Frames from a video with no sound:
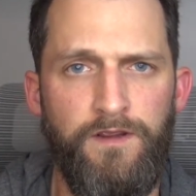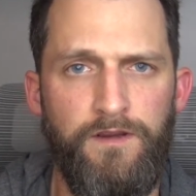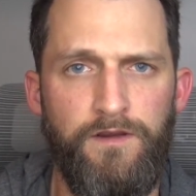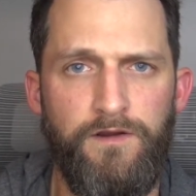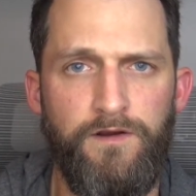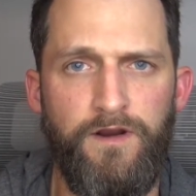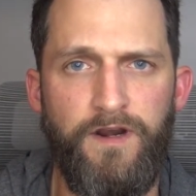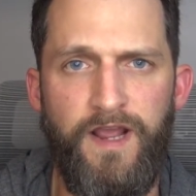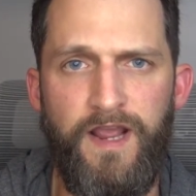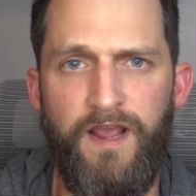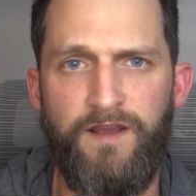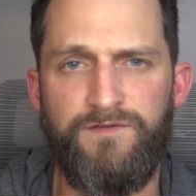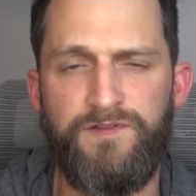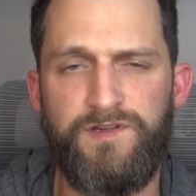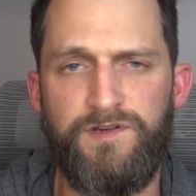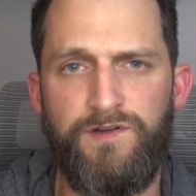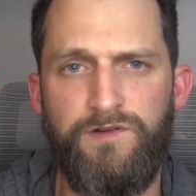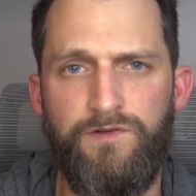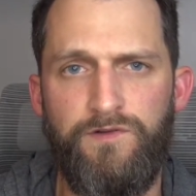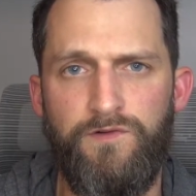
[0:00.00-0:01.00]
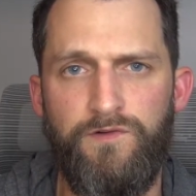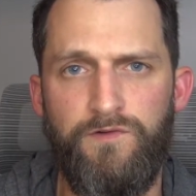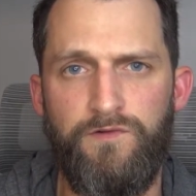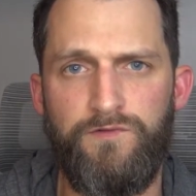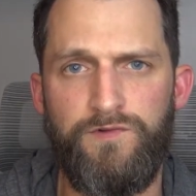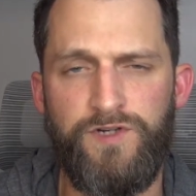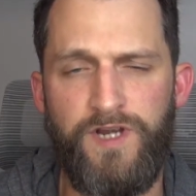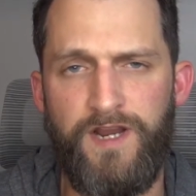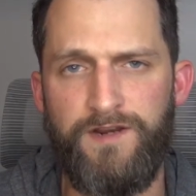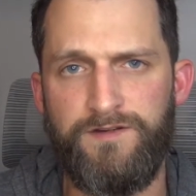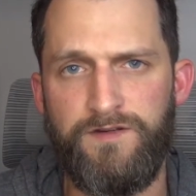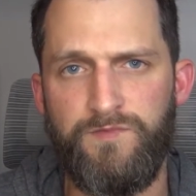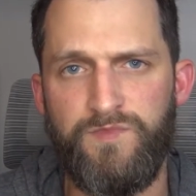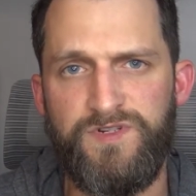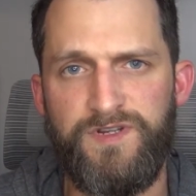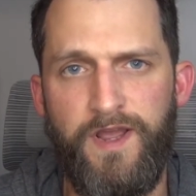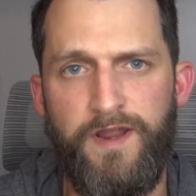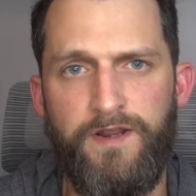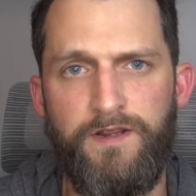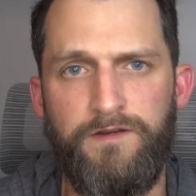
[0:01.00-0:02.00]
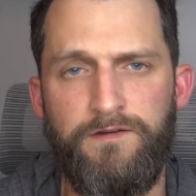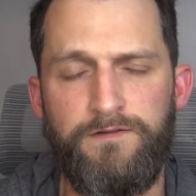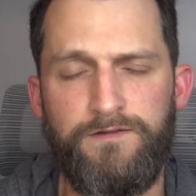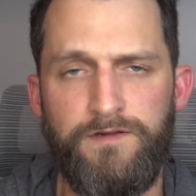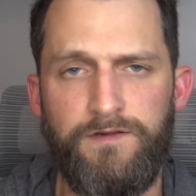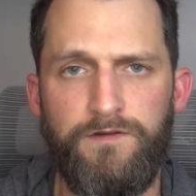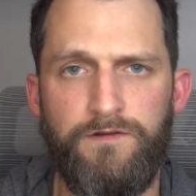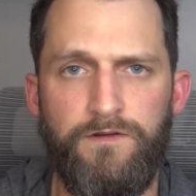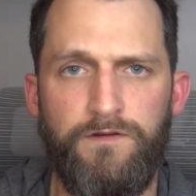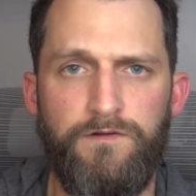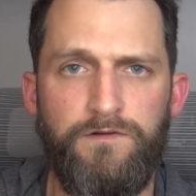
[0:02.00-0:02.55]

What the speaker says: you're going to have to change some settings,